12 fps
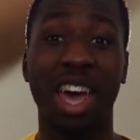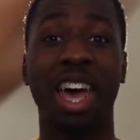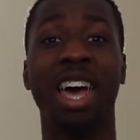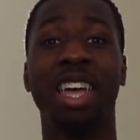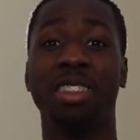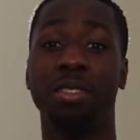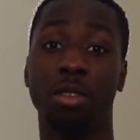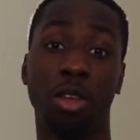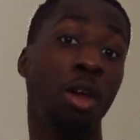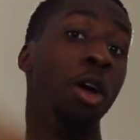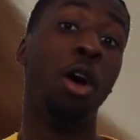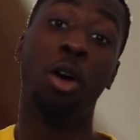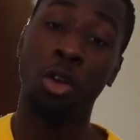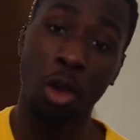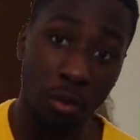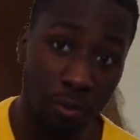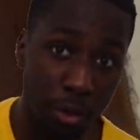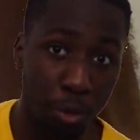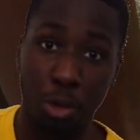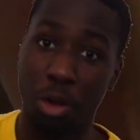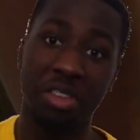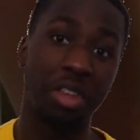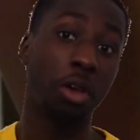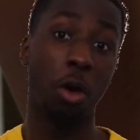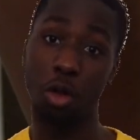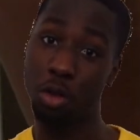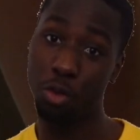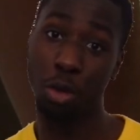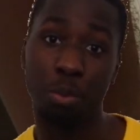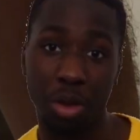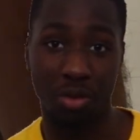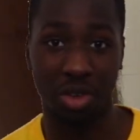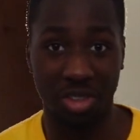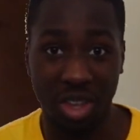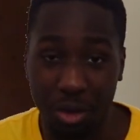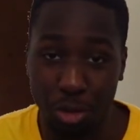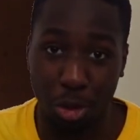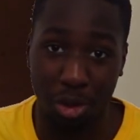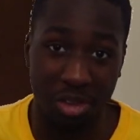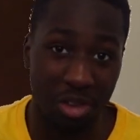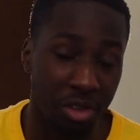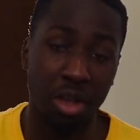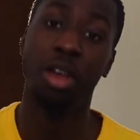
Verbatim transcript: and hungover regretting all of your previous life choices.